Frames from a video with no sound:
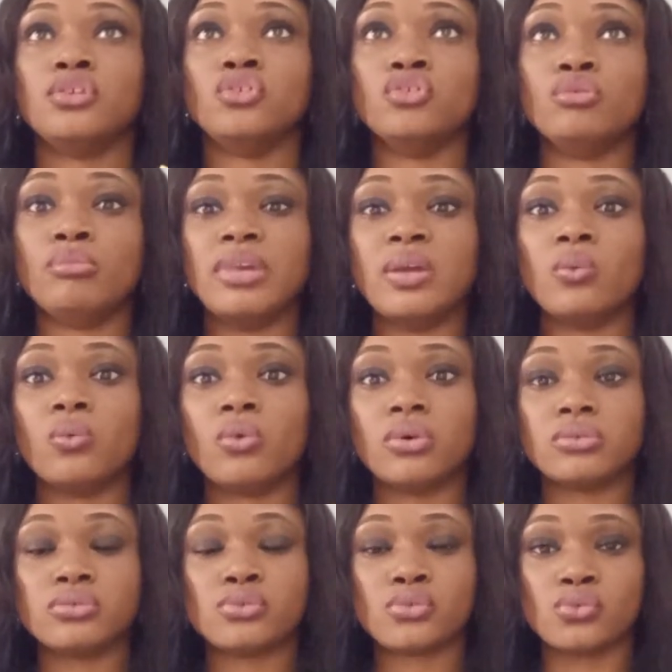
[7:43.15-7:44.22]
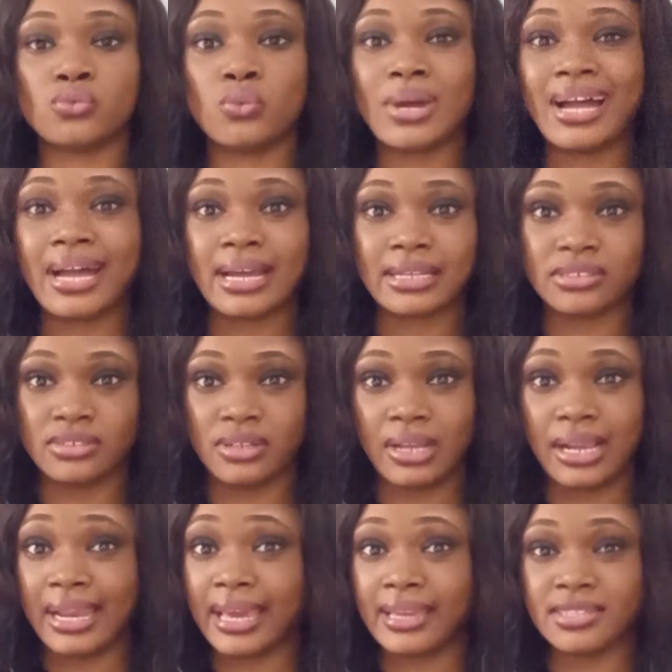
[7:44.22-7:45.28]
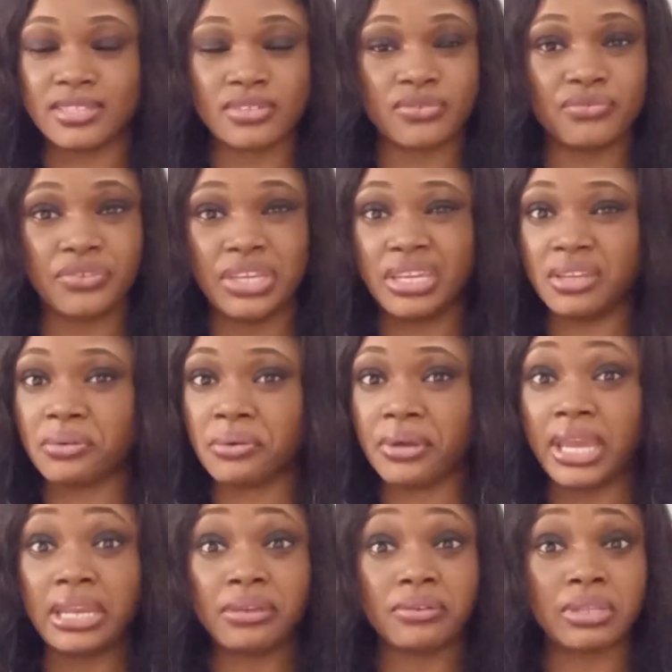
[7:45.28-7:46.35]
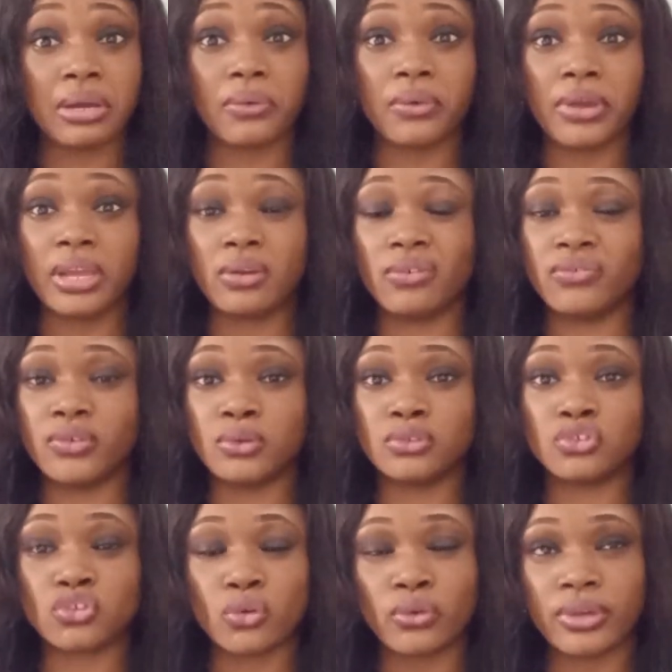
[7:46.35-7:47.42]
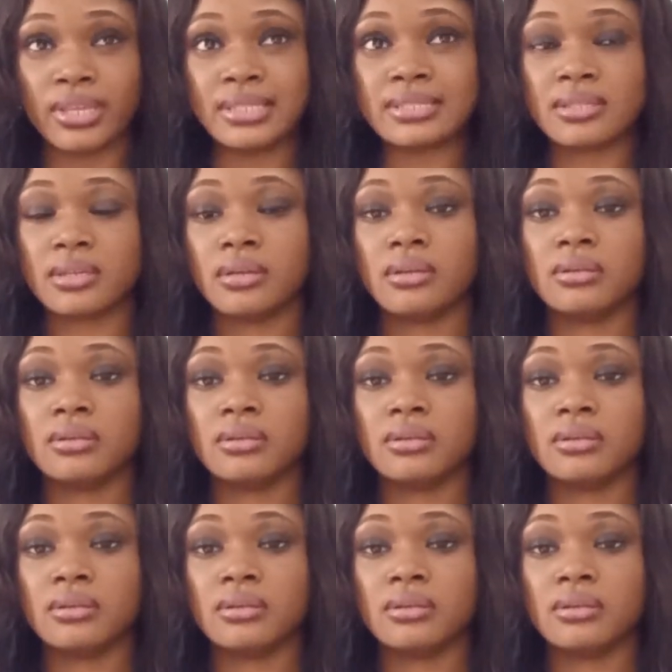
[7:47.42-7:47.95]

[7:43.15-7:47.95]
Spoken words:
you may want to add glycerin or any other oil of your choice